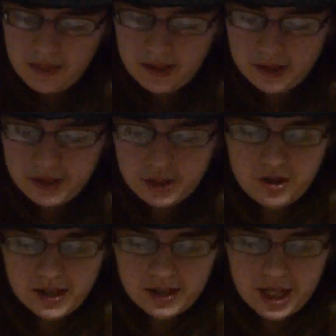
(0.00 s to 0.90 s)
Then she
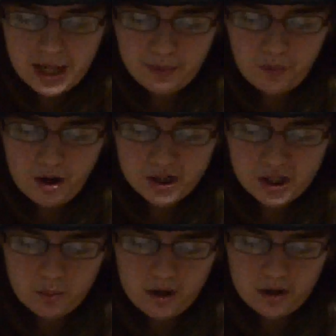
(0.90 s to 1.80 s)
dragged the tub of
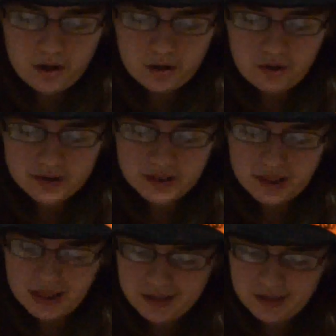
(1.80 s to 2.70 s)
washing water across the
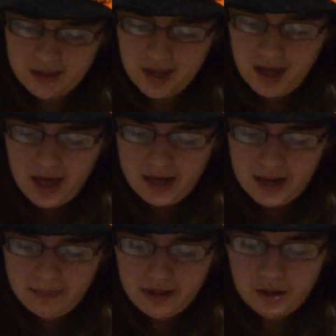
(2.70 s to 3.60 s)
kitchen and
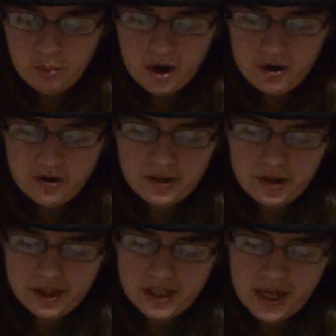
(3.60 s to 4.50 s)
emptied the water into
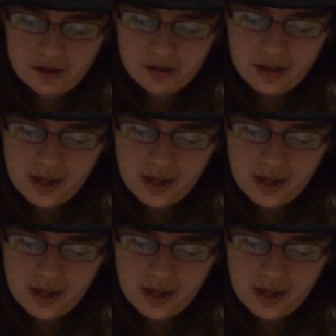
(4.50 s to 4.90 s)
the channel